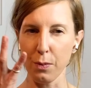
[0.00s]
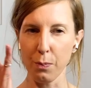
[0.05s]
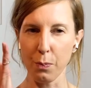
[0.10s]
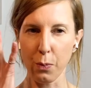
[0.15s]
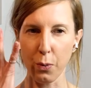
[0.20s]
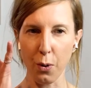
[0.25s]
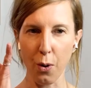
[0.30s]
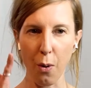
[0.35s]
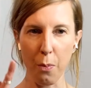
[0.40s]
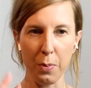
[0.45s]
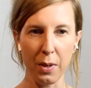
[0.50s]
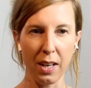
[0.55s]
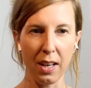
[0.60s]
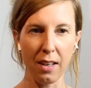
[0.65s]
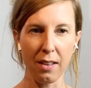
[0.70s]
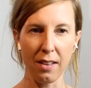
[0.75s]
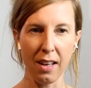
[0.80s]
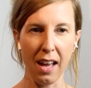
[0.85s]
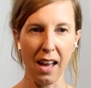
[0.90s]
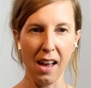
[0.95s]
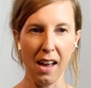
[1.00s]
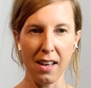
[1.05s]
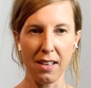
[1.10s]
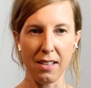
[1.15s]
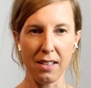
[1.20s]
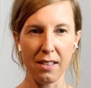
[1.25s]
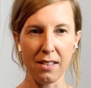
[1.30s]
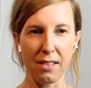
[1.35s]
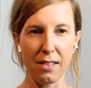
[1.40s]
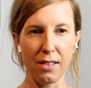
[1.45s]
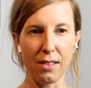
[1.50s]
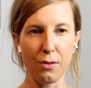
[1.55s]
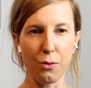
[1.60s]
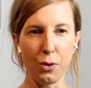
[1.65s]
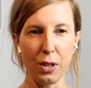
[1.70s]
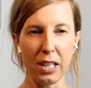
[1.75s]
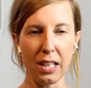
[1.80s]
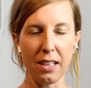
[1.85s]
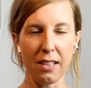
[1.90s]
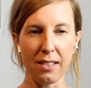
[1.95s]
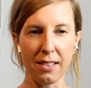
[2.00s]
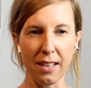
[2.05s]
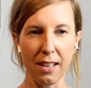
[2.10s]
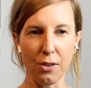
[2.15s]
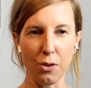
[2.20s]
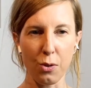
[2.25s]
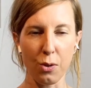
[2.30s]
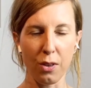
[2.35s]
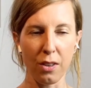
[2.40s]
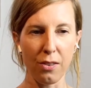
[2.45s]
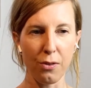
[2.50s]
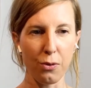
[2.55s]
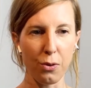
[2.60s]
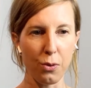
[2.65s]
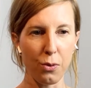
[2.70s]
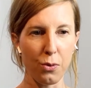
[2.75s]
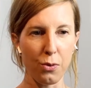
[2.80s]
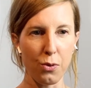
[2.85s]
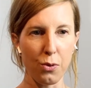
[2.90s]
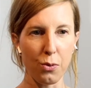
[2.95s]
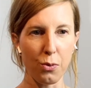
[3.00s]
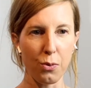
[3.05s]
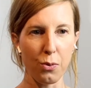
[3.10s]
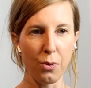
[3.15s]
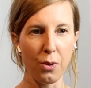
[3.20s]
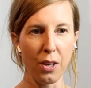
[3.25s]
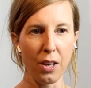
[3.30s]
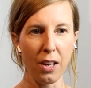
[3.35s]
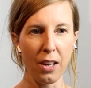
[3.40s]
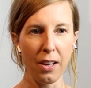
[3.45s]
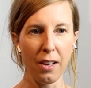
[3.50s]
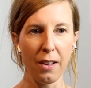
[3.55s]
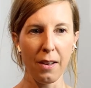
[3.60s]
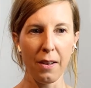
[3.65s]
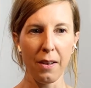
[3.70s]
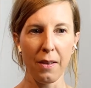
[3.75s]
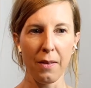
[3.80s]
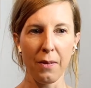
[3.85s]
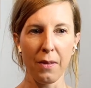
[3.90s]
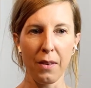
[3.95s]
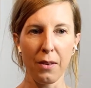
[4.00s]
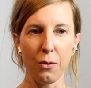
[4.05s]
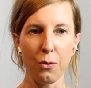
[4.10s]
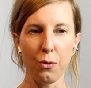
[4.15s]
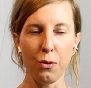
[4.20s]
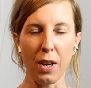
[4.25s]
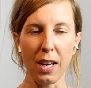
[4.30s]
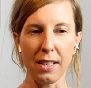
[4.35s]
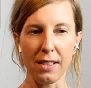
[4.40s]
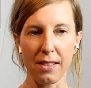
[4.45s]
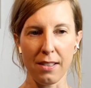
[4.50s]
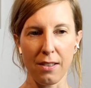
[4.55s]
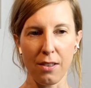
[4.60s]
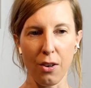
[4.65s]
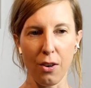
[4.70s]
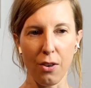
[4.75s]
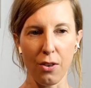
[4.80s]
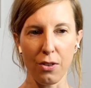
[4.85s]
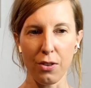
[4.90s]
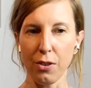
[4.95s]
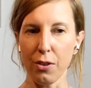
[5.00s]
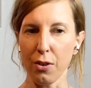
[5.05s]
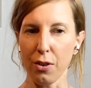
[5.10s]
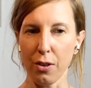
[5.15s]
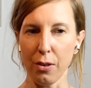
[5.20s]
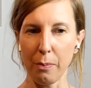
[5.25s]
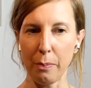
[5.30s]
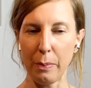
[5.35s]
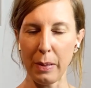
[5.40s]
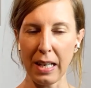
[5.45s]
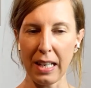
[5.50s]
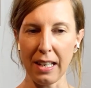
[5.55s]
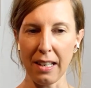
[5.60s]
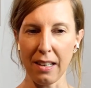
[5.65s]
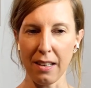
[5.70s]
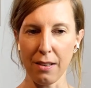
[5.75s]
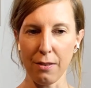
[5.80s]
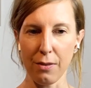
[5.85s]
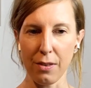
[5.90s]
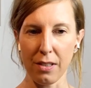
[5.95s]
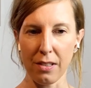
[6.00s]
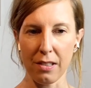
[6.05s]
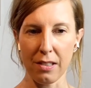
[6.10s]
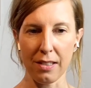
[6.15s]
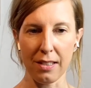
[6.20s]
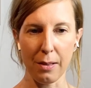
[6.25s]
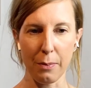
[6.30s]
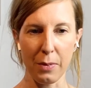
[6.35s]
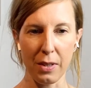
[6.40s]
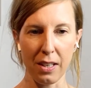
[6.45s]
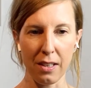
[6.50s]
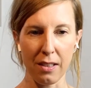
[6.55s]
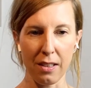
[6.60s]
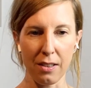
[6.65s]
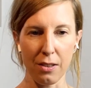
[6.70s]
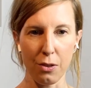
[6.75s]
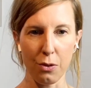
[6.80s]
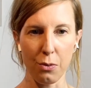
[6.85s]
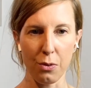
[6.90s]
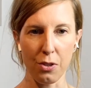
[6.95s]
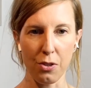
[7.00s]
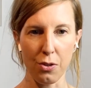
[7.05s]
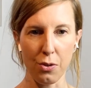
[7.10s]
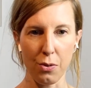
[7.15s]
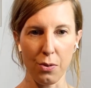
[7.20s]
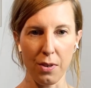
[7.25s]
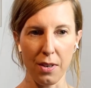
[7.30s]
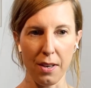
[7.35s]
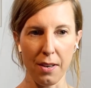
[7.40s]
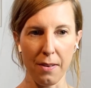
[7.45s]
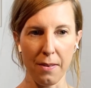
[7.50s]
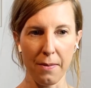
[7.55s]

propping the head is really essential if you do rest on your belly, if this is something that you enjoy.